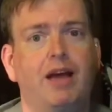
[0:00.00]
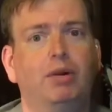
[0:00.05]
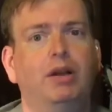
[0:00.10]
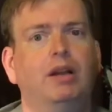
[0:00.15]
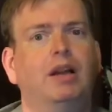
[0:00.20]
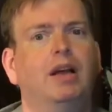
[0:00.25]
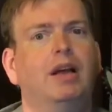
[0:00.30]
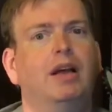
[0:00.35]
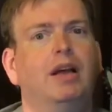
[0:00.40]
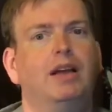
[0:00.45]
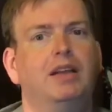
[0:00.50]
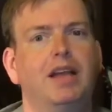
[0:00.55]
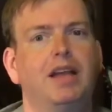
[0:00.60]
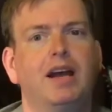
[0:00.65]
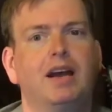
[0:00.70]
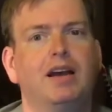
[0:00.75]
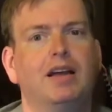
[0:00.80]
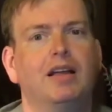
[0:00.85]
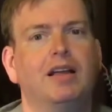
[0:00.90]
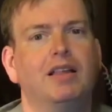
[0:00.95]
But
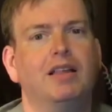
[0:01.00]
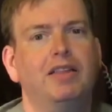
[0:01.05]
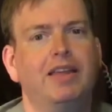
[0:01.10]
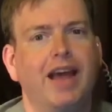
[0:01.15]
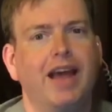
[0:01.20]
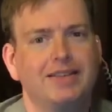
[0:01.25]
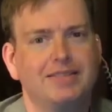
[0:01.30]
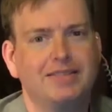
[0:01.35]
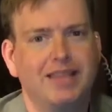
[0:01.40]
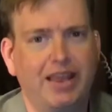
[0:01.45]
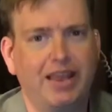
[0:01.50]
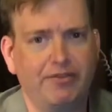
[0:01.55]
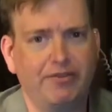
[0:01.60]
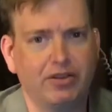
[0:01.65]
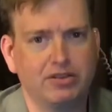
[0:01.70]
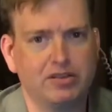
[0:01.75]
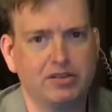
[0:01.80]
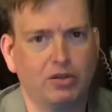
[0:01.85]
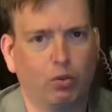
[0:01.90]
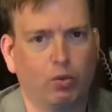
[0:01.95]
yeah, the
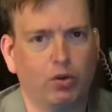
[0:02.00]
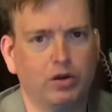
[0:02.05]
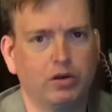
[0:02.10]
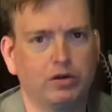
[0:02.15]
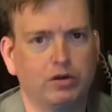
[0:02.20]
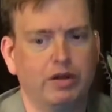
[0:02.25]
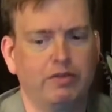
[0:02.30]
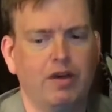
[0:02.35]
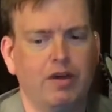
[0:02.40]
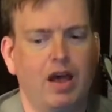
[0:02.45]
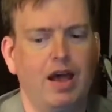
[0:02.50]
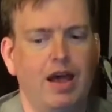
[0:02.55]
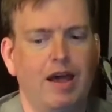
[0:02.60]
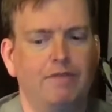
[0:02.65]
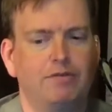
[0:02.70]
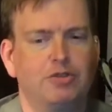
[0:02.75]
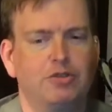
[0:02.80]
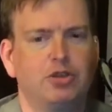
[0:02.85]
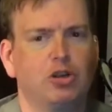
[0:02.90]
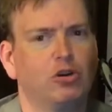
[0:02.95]
Antifas of the world
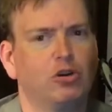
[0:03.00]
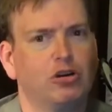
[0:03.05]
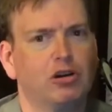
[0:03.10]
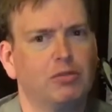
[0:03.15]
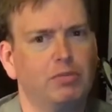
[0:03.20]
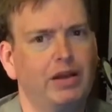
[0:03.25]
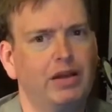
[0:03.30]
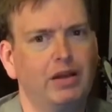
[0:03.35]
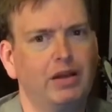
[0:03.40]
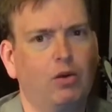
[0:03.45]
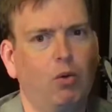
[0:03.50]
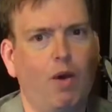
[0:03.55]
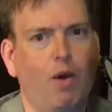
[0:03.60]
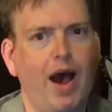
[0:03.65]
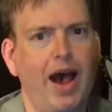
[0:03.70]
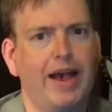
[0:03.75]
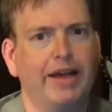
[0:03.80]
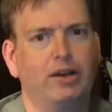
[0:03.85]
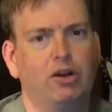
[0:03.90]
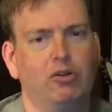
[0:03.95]
have sure been
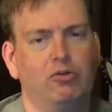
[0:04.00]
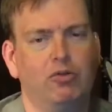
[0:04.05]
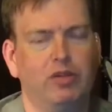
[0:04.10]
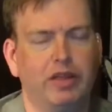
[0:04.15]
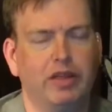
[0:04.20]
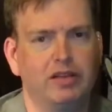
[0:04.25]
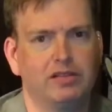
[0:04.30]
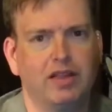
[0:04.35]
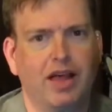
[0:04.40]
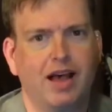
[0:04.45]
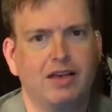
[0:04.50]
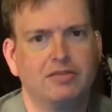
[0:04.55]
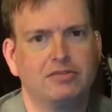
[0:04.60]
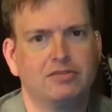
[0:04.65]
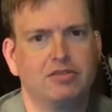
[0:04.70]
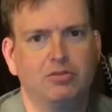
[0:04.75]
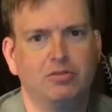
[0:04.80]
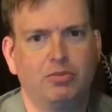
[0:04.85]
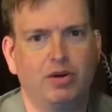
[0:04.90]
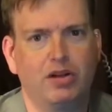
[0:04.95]
quiet over these last
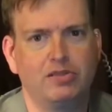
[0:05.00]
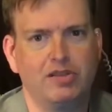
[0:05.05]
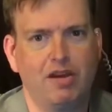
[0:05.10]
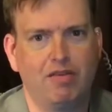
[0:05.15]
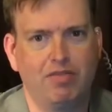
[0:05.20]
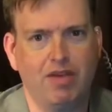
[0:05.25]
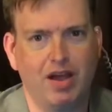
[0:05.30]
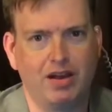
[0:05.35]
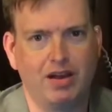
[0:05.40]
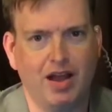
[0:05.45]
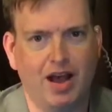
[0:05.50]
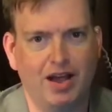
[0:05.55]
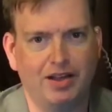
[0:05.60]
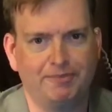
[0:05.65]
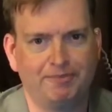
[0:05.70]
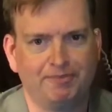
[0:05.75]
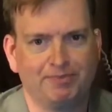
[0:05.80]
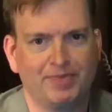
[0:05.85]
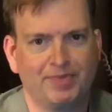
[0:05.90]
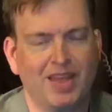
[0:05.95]
2 months, have they not?
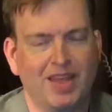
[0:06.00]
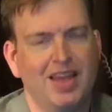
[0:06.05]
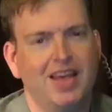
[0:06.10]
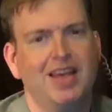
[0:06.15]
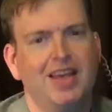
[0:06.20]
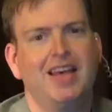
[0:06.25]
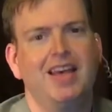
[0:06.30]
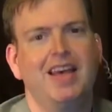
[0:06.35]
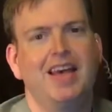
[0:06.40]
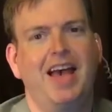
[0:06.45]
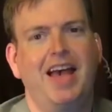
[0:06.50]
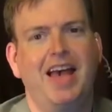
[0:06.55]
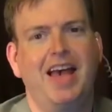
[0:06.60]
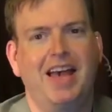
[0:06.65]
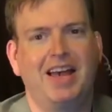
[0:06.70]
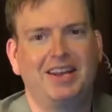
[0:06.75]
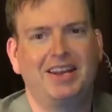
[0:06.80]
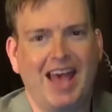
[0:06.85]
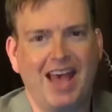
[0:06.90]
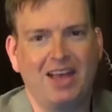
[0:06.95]

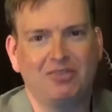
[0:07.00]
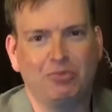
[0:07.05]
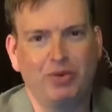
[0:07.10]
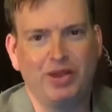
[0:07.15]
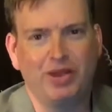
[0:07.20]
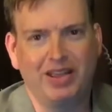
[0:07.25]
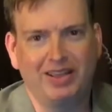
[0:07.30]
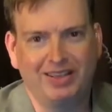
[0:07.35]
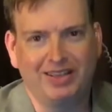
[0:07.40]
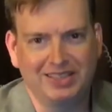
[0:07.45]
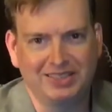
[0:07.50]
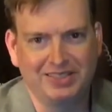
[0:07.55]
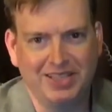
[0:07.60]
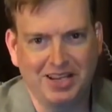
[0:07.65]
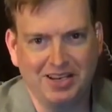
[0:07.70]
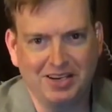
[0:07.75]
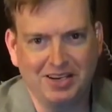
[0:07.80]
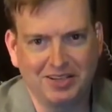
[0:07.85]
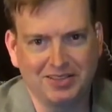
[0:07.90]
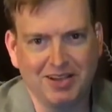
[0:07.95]
And as we
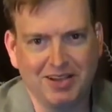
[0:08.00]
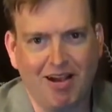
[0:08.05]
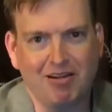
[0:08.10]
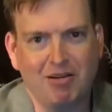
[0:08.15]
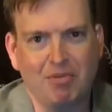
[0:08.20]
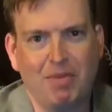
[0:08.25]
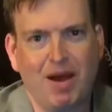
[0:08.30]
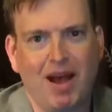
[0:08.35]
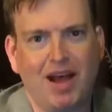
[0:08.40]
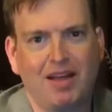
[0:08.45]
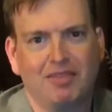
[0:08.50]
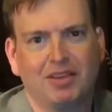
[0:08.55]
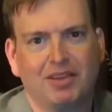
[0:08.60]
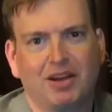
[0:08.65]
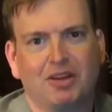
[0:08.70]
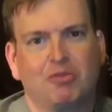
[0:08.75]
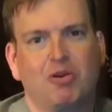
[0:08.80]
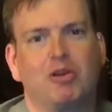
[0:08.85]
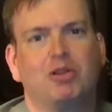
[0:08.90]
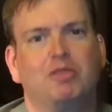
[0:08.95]
continue to talk about the
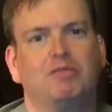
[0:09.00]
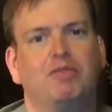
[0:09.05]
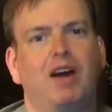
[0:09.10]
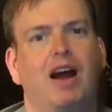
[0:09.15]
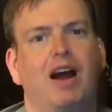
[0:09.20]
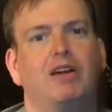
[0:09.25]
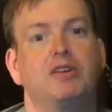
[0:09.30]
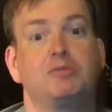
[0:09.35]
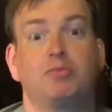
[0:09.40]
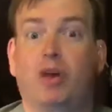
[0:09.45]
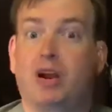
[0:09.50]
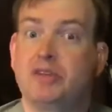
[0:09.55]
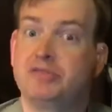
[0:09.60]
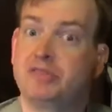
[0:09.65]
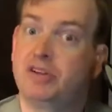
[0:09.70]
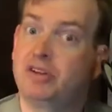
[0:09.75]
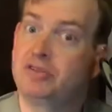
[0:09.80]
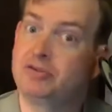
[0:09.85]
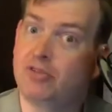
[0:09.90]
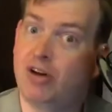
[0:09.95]
coronavirus,
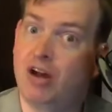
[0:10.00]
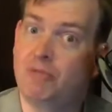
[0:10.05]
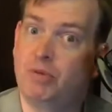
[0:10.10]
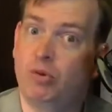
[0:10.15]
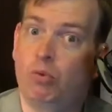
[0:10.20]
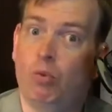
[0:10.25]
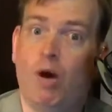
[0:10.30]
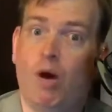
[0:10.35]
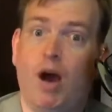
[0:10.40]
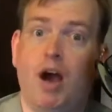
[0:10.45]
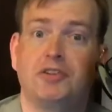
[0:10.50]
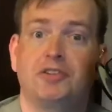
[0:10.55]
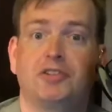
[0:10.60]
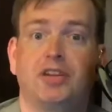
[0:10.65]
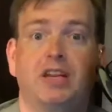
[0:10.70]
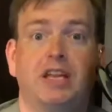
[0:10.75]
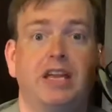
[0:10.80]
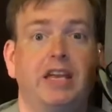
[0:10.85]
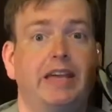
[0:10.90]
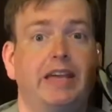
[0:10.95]
President Trump in
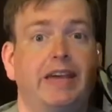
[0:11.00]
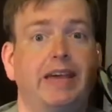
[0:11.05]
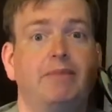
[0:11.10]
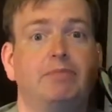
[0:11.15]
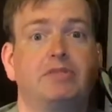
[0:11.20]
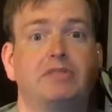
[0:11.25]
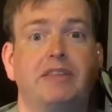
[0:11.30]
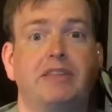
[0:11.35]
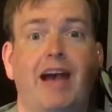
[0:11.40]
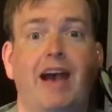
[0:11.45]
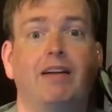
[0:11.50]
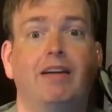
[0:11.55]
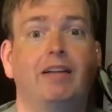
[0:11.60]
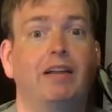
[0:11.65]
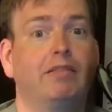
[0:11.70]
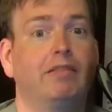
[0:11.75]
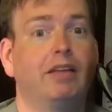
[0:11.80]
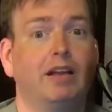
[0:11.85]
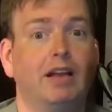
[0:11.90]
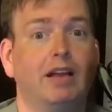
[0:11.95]
Washington, he keeps touting
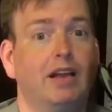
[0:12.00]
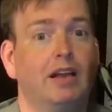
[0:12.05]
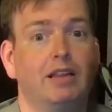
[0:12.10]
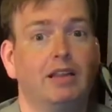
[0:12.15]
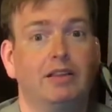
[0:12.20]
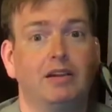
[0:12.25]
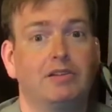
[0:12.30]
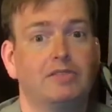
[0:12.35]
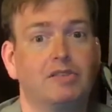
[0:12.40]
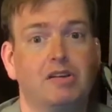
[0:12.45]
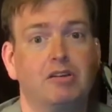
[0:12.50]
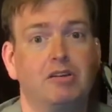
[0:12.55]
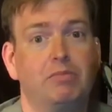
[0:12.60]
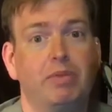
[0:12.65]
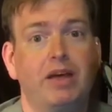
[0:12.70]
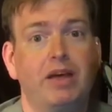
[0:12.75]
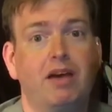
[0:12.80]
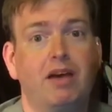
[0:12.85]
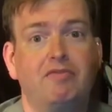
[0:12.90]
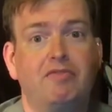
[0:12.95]
that there's going to
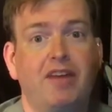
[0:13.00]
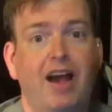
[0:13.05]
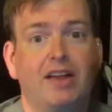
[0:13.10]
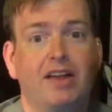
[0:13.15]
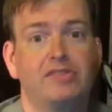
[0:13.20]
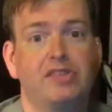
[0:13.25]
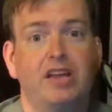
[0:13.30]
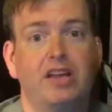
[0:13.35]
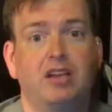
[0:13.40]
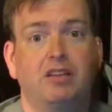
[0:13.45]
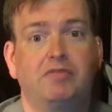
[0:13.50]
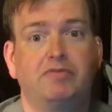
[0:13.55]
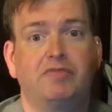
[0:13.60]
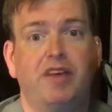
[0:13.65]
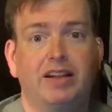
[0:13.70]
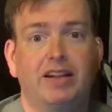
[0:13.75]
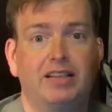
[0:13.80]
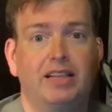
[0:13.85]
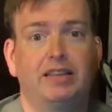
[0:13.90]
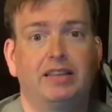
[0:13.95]
be a vaccine. In
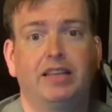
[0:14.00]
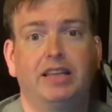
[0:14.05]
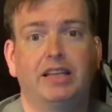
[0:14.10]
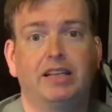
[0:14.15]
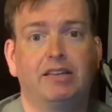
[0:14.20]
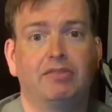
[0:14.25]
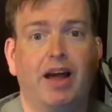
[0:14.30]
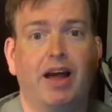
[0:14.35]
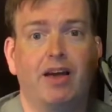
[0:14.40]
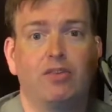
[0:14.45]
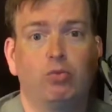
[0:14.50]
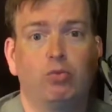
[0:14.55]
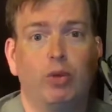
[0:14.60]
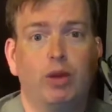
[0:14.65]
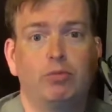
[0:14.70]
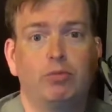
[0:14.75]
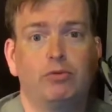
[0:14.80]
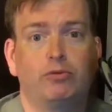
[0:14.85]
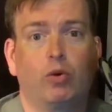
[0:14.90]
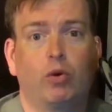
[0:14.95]
fact, at the end of last
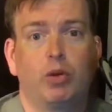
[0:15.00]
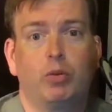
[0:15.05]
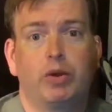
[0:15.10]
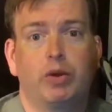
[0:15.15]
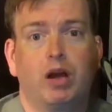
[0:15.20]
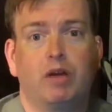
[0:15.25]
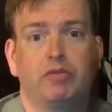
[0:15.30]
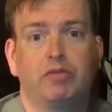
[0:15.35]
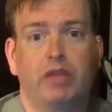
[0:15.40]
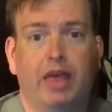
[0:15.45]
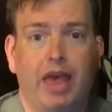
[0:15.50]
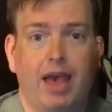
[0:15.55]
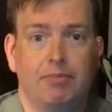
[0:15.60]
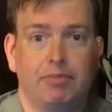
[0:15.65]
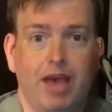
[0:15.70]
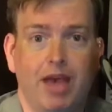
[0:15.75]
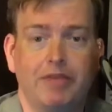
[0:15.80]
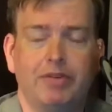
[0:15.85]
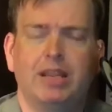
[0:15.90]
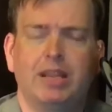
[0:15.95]
week, before he went off to Camp
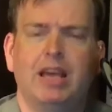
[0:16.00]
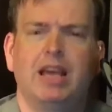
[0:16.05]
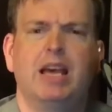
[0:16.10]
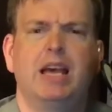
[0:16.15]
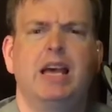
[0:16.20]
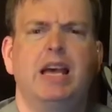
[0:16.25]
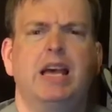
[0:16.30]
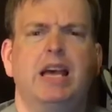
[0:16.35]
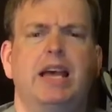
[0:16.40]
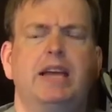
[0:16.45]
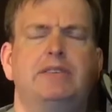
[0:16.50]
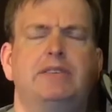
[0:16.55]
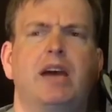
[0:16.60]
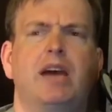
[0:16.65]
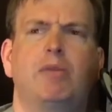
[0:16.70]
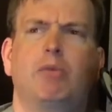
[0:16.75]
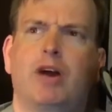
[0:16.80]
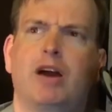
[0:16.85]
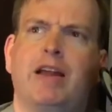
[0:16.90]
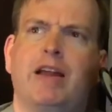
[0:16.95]
David, he said
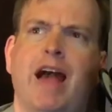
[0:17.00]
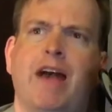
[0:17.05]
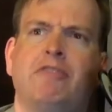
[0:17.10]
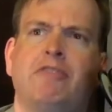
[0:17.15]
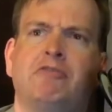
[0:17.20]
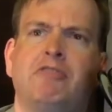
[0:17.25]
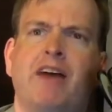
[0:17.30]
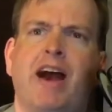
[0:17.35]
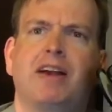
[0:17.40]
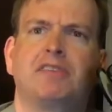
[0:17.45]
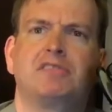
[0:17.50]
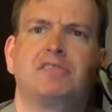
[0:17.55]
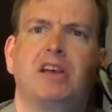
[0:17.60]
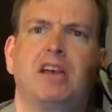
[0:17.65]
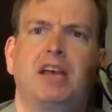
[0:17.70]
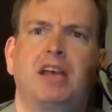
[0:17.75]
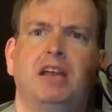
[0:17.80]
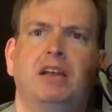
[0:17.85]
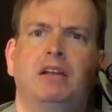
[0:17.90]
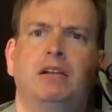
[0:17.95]
we're going to have a
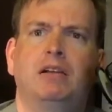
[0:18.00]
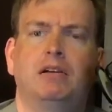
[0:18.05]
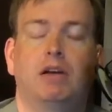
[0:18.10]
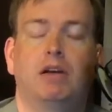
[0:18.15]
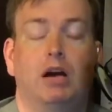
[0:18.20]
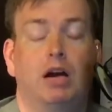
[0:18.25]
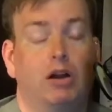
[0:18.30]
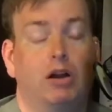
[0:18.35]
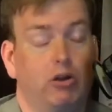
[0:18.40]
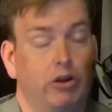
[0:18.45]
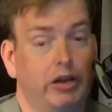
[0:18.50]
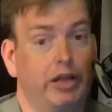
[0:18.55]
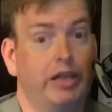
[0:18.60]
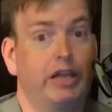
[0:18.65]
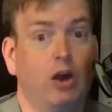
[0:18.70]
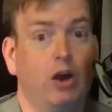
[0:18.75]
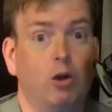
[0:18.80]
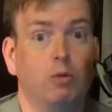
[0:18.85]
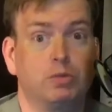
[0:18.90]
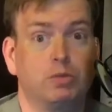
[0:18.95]
vaccine, or he
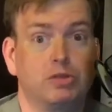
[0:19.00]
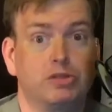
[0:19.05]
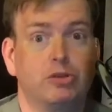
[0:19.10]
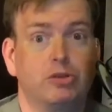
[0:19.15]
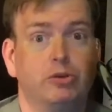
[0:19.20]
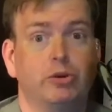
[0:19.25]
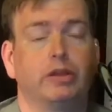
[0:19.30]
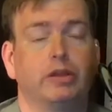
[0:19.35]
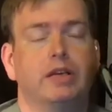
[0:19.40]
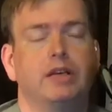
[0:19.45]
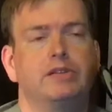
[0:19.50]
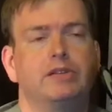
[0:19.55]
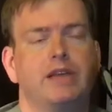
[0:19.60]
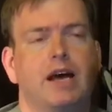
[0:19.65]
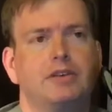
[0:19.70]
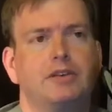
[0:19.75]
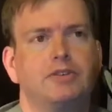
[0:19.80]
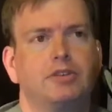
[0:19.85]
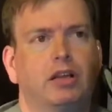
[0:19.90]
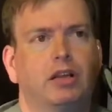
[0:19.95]
hopes to, at least, I
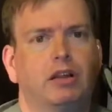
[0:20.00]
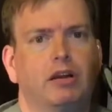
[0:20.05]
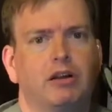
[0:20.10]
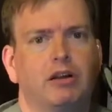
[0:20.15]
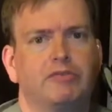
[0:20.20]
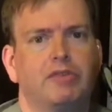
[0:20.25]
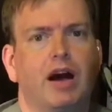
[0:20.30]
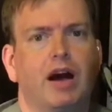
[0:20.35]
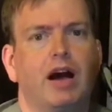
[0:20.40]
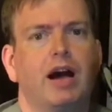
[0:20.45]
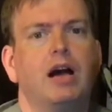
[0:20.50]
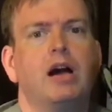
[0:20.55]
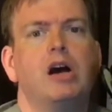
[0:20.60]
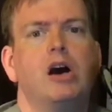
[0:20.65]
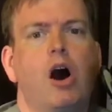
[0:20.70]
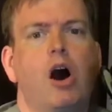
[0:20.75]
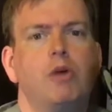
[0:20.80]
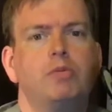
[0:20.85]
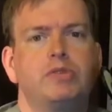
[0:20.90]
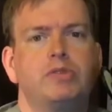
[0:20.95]
should clarify,
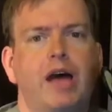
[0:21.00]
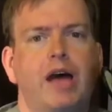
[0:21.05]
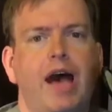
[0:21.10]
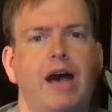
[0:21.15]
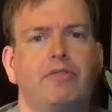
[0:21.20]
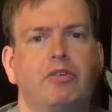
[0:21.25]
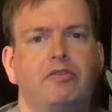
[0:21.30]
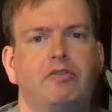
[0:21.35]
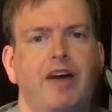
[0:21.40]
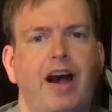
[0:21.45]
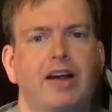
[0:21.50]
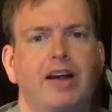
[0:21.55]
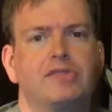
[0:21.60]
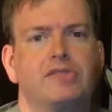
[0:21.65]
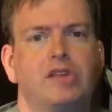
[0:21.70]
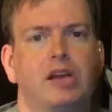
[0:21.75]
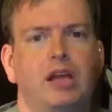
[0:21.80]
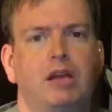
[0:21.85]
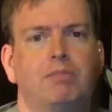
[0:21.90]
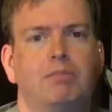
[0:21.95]
hopes to have a
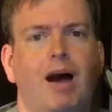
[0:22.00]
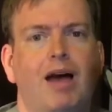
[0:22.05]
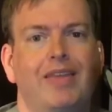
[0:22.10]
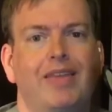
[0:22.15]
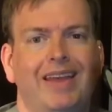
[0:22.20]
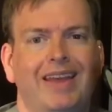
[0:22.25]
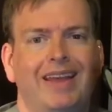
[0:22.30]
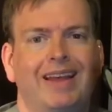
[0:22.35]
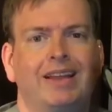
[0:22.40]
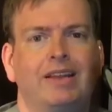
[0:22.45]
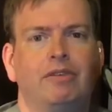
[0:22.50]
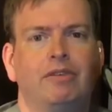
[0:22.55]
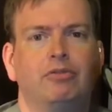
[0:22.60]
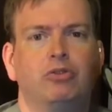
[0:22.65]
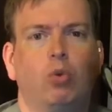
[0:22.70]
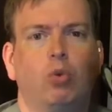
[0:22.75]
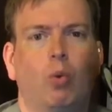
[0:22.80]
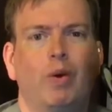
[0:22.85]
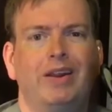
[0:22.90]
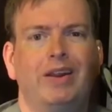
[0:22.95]
vaccine by the end of
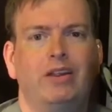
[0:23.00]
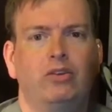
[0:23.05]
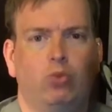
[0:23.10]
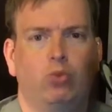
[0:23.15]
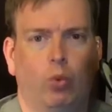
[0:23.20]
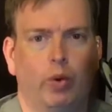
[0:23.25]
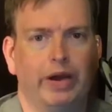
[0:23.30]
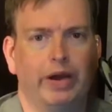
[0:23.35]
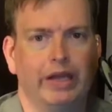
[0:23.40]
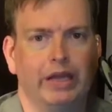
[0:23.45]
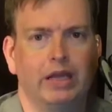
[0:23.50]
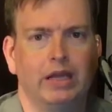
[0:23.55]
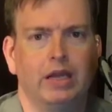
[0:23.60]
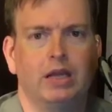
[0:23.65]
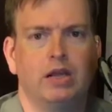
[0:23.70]
2020.